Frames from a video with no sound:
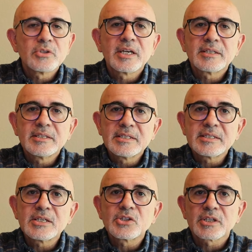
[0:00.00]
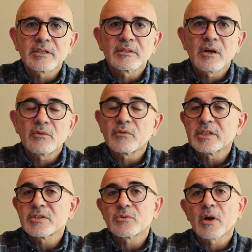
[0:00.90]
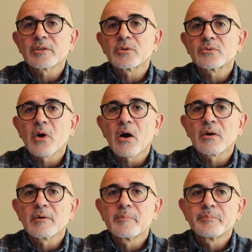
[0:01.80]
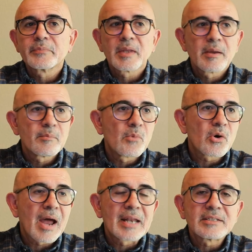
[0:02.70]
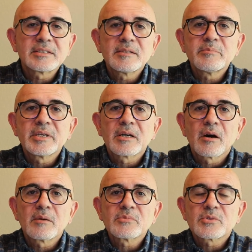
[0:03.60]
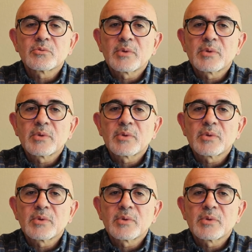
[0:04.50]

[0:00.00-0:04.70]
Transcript: get decision on what is right or wrong. Morality becomes